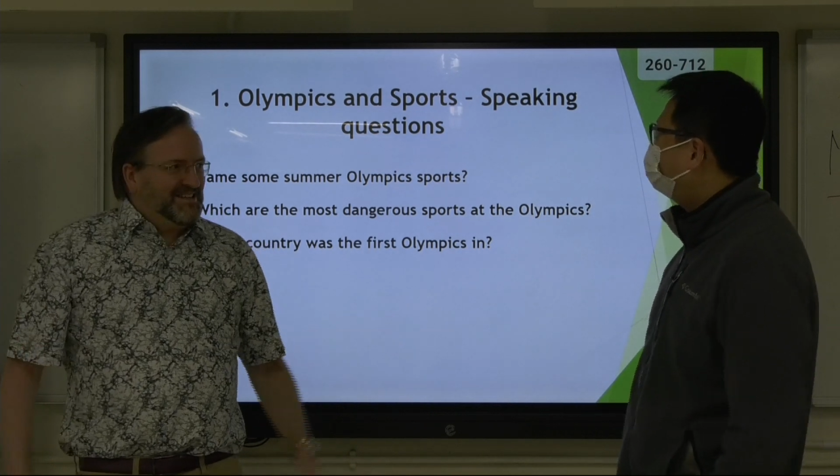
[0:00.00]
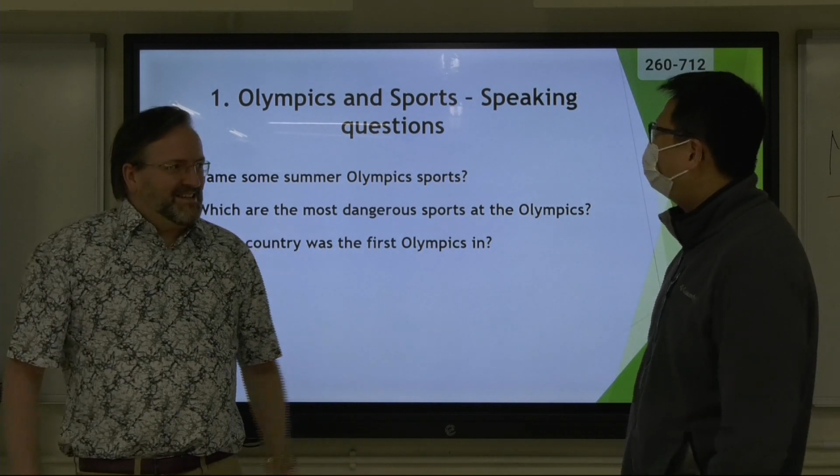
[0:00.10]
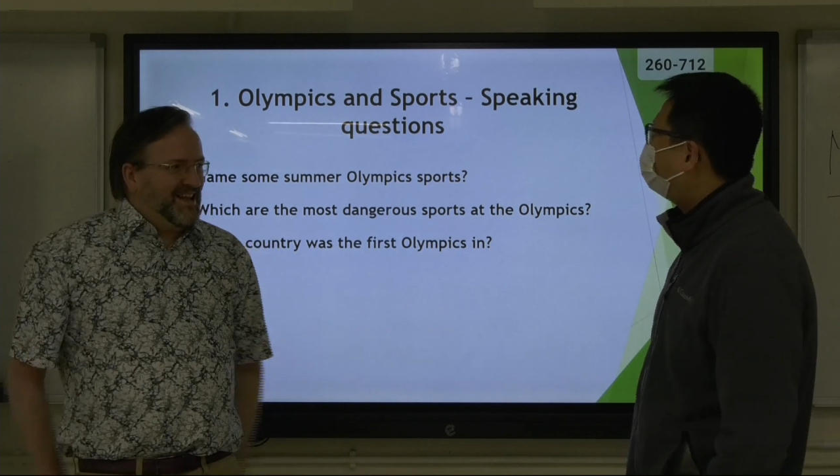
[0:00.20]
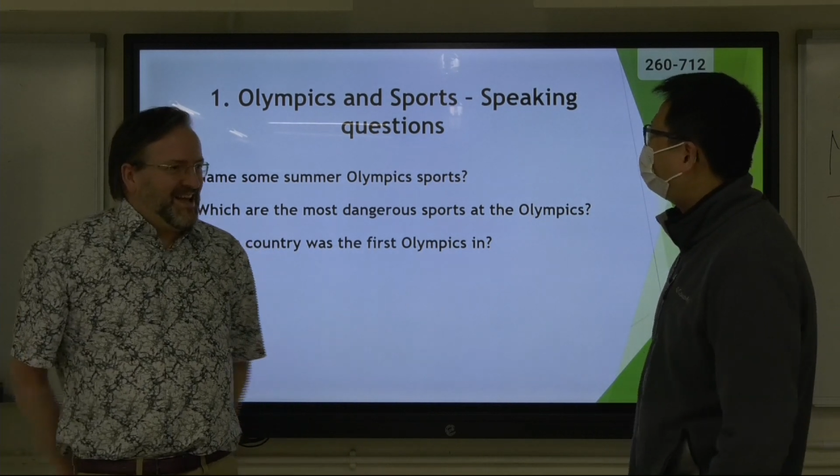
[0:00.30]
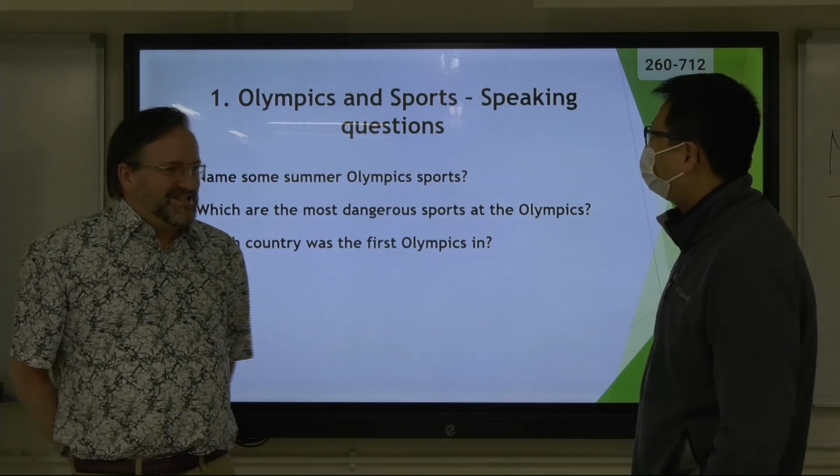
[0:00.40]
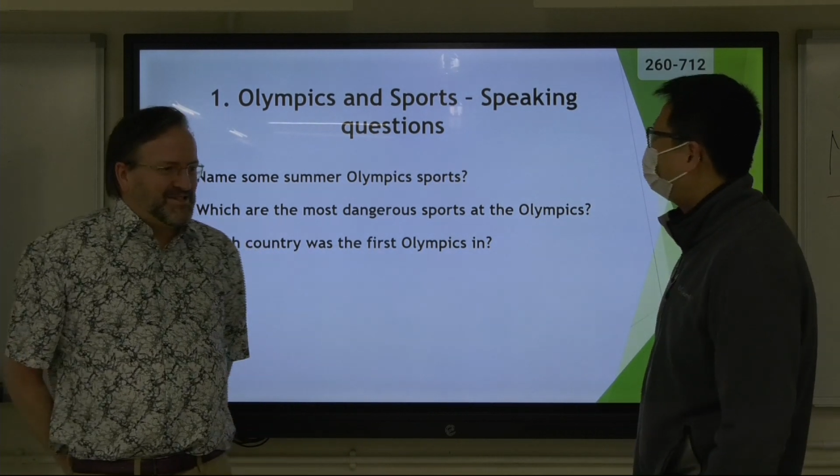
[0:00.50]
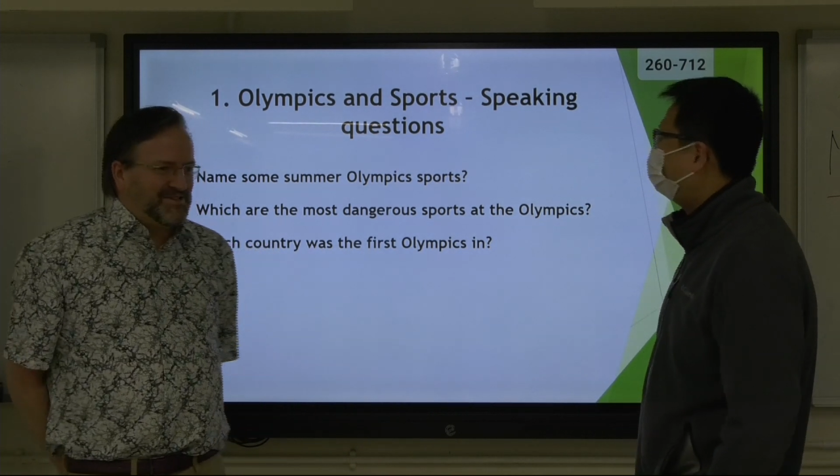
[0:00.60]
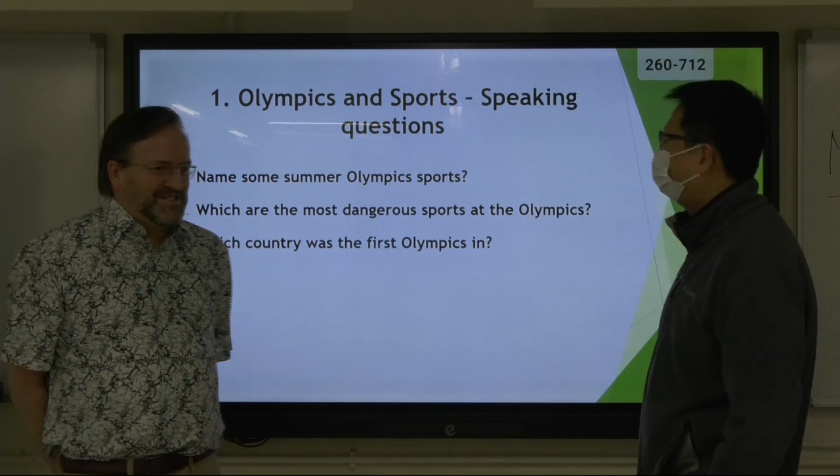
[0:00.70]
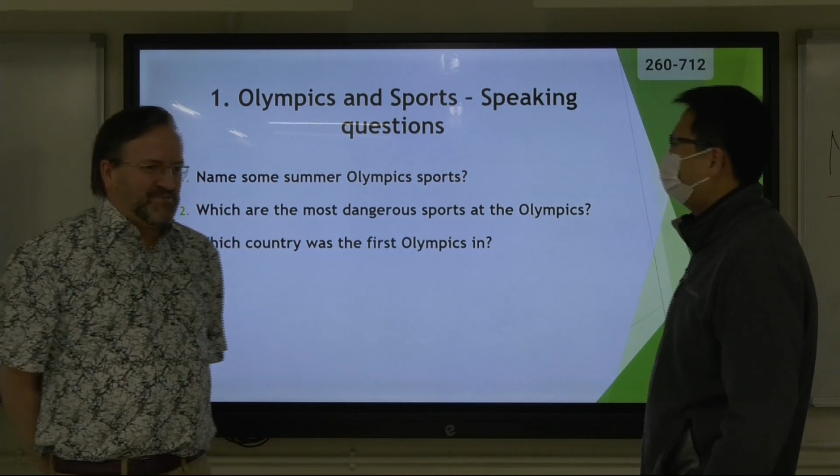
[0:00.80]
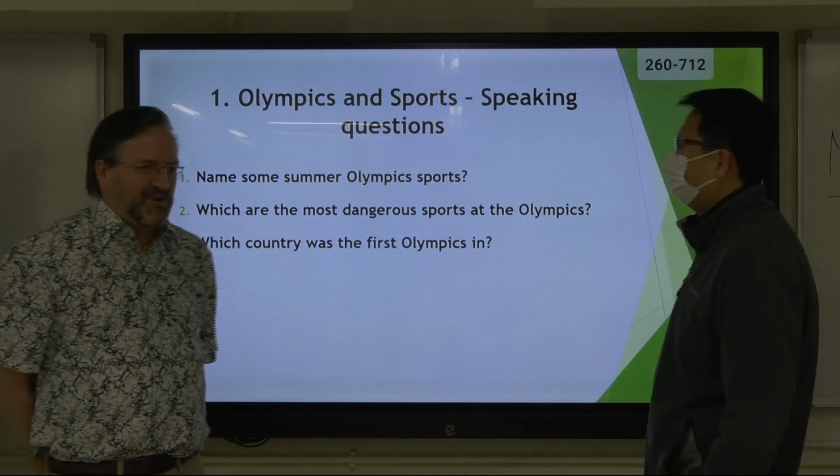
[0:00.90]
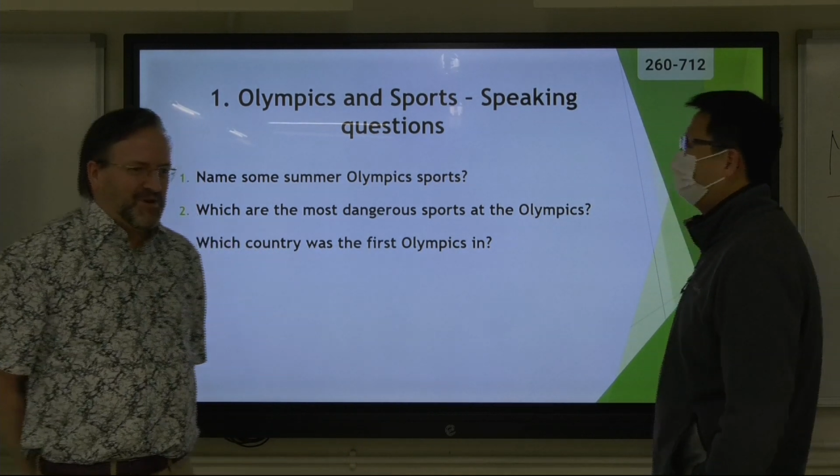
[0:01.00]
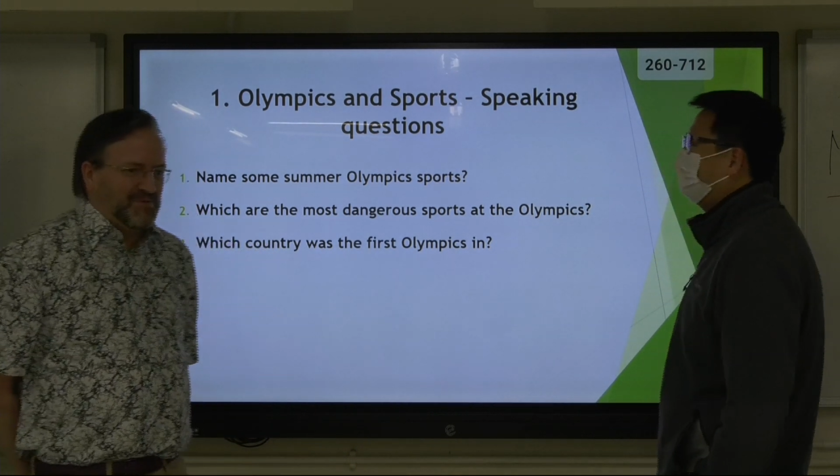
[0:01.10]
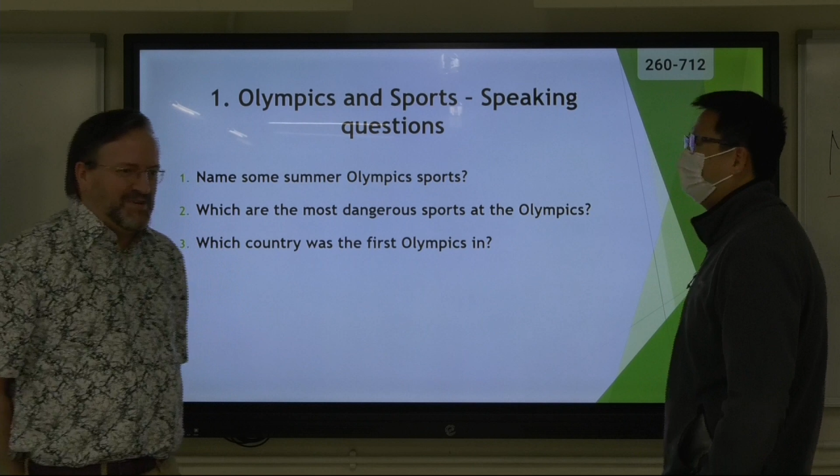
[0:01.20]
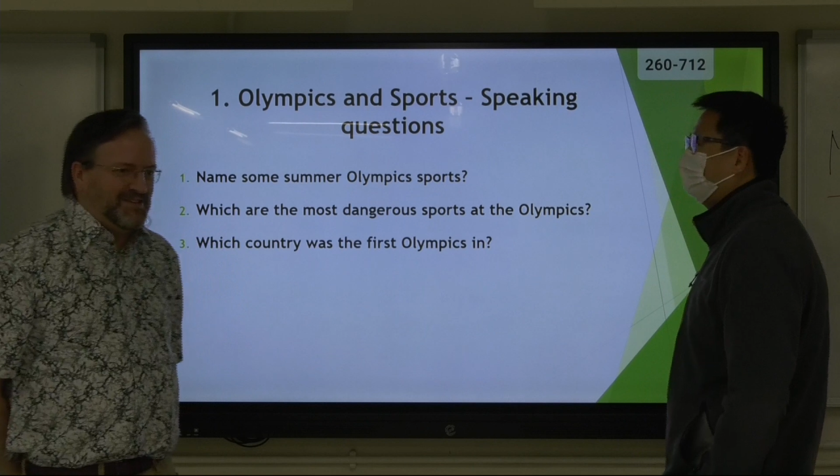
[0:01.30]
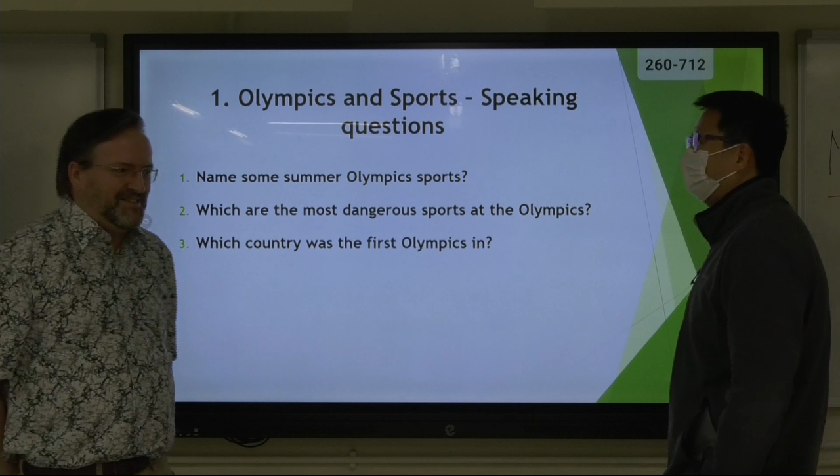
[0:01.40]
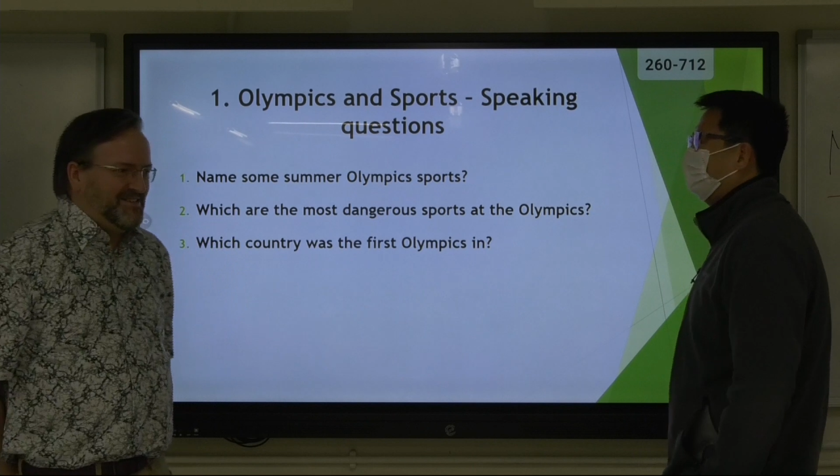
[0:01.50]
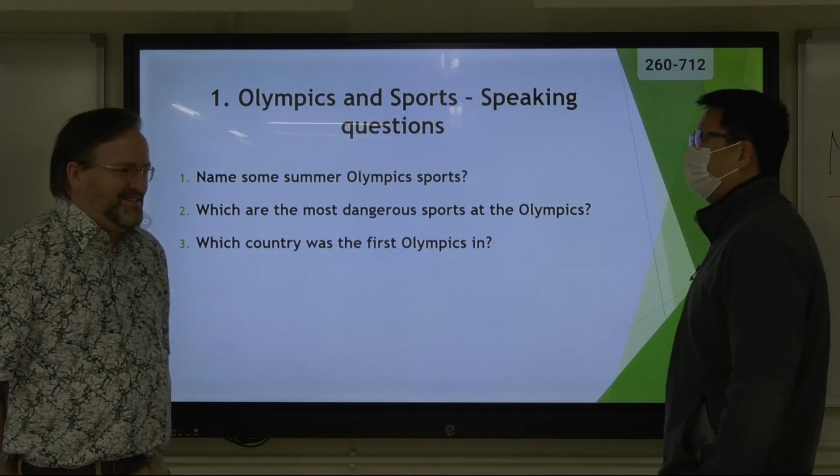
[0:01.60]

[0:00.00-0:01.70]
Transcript: answer is Rome.